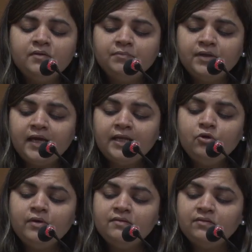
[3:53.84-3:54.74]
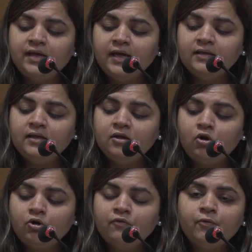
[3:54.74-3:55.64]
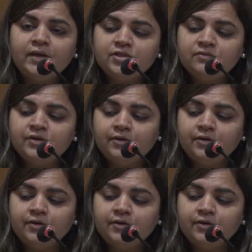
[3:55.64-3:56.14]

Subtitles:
something and you can see there are a lot of questions